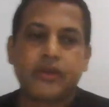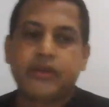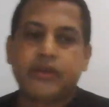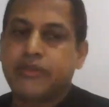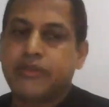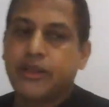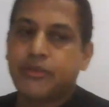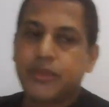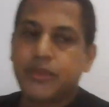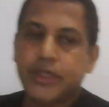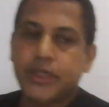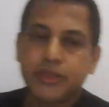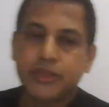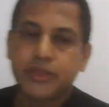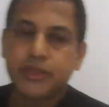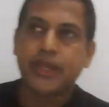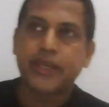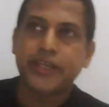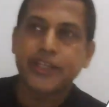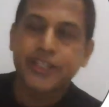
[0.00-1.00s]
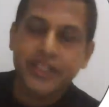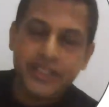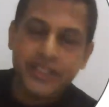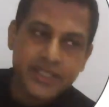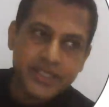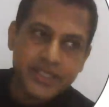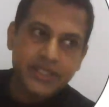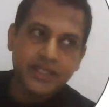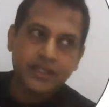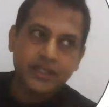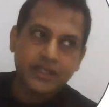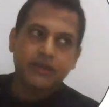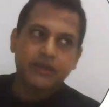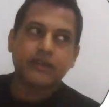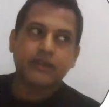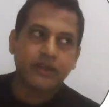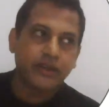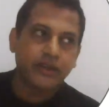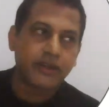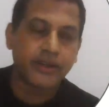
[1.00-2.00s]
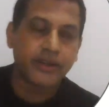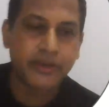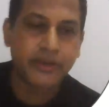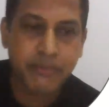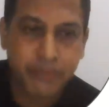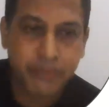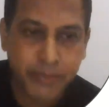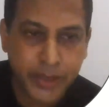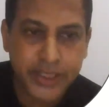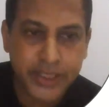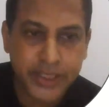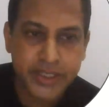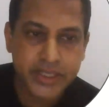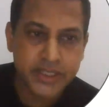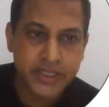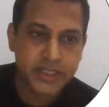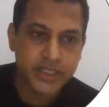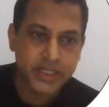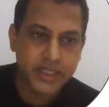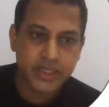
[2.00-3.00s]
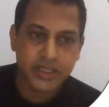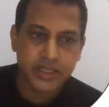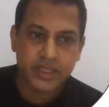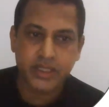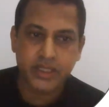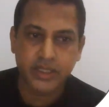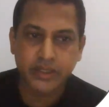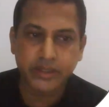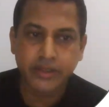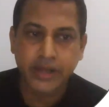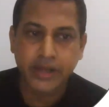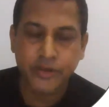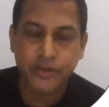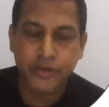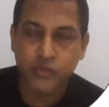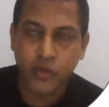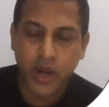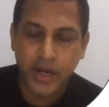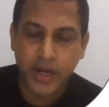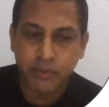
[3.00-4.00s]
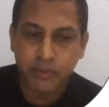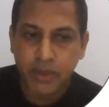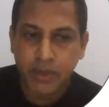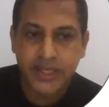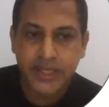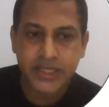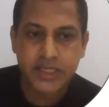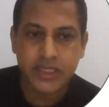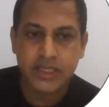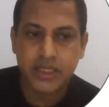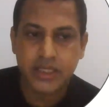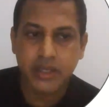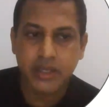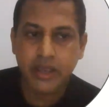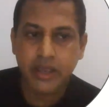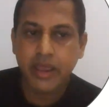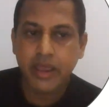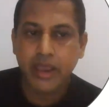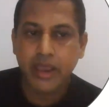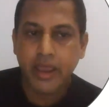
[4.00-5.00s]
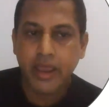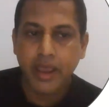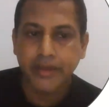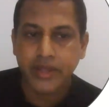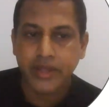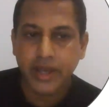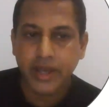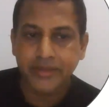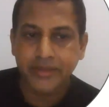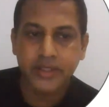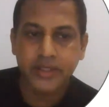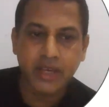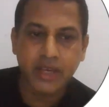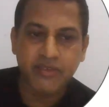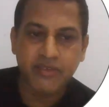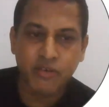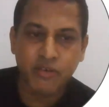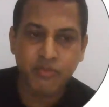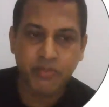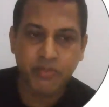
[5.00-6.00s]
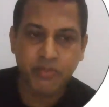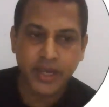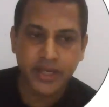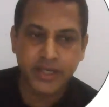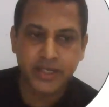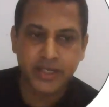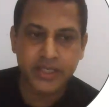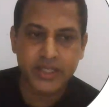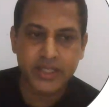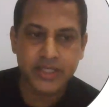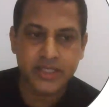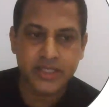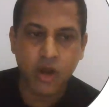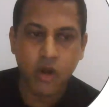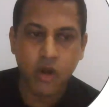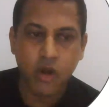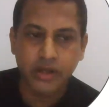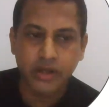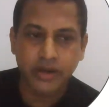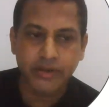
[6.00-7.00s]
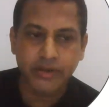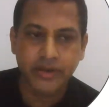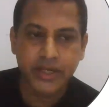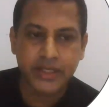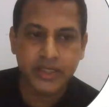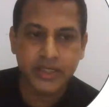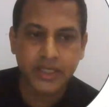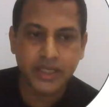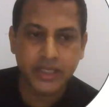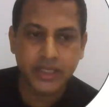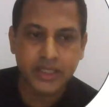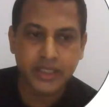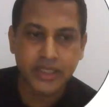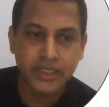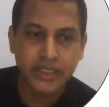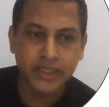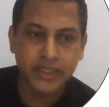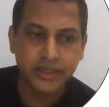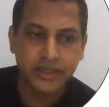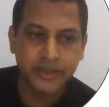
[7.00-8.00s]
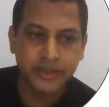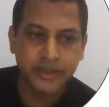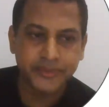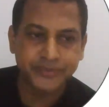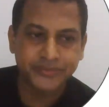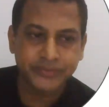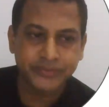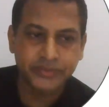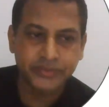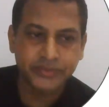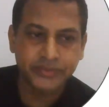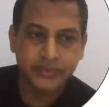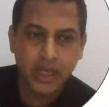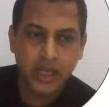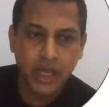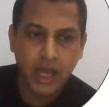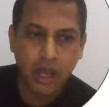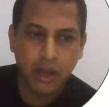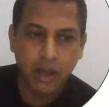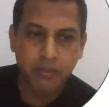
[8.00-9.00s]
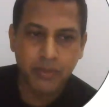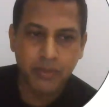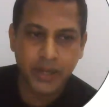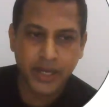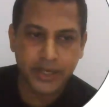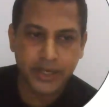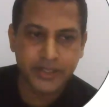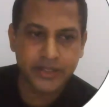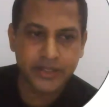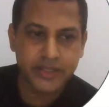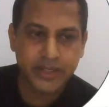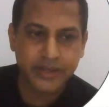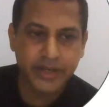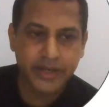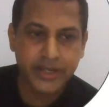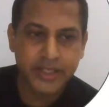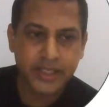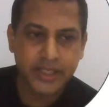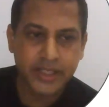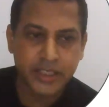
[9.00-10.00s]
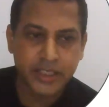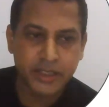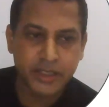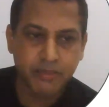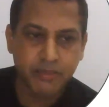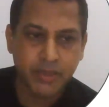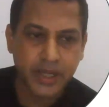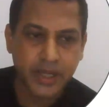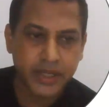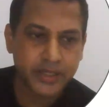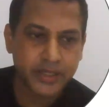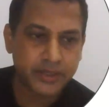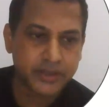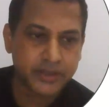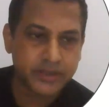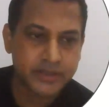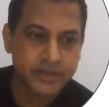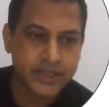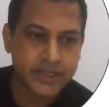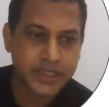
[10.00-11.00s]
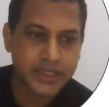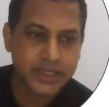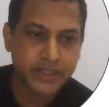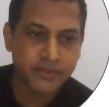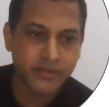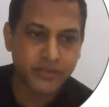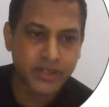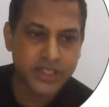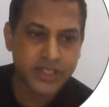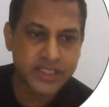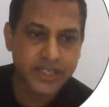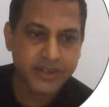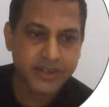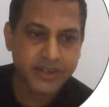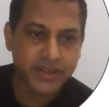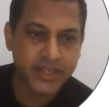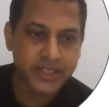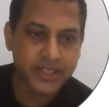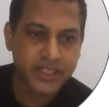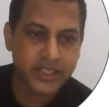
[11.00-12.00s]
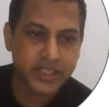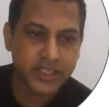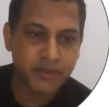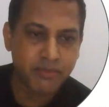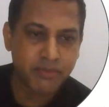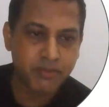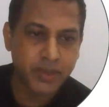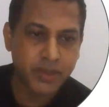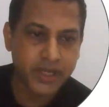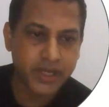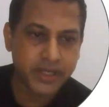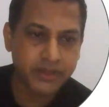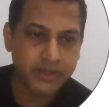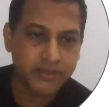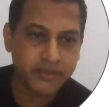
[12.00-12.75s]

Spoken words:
That means pain is just at one place, and the other type of pain is called a radiating a pain. Radiating pain. Second one is a radiating pain.